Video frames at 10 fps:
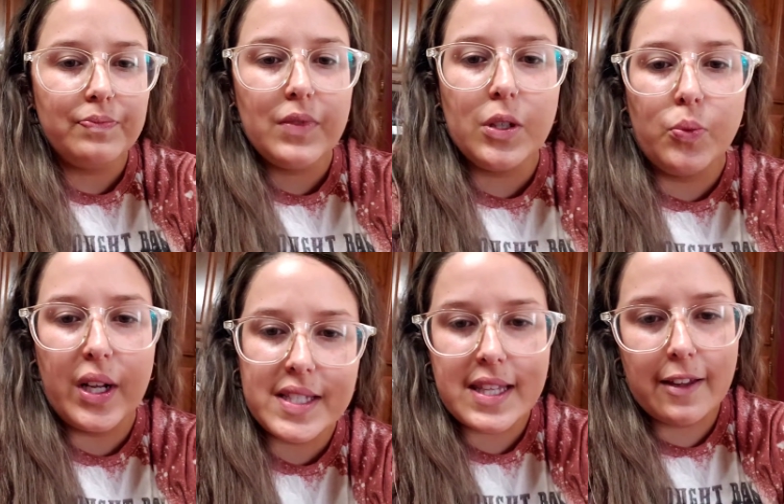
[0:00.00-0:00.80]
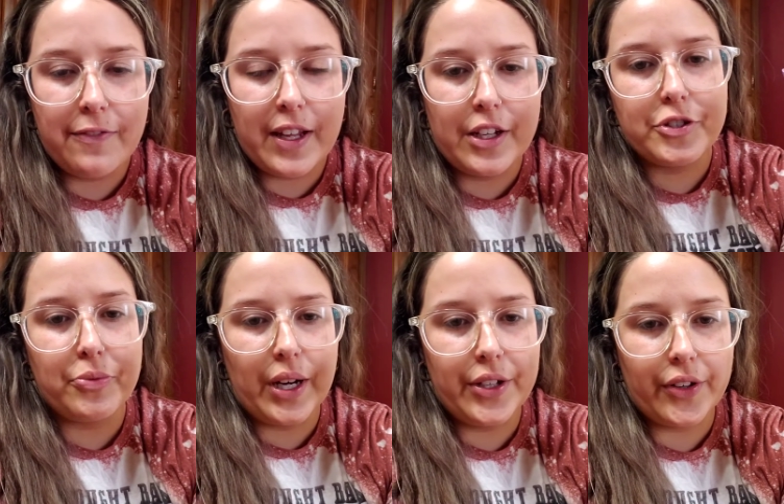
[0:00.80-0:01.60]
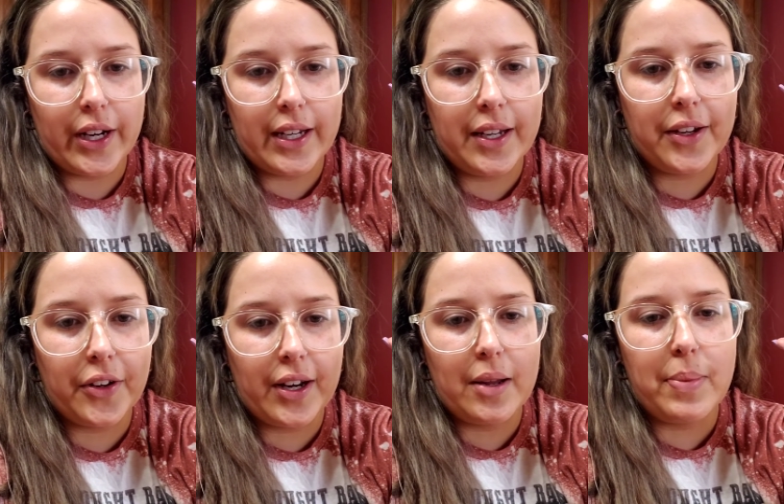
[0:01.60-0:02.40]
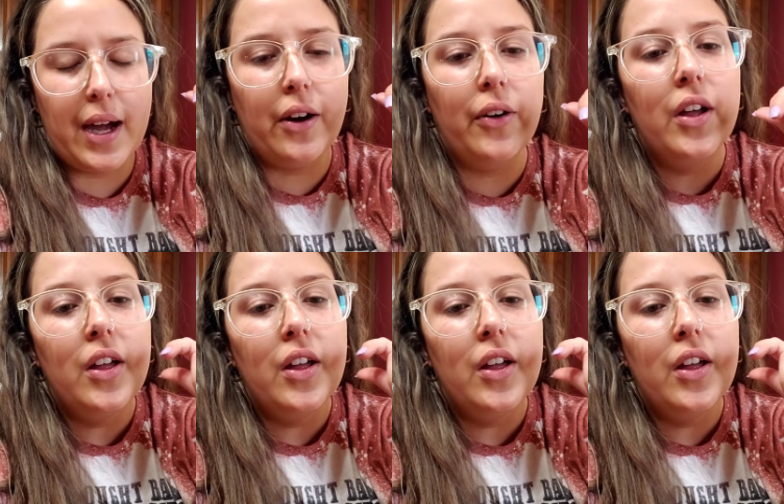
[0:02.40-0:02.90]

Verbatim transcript: Once they finish rendering here in about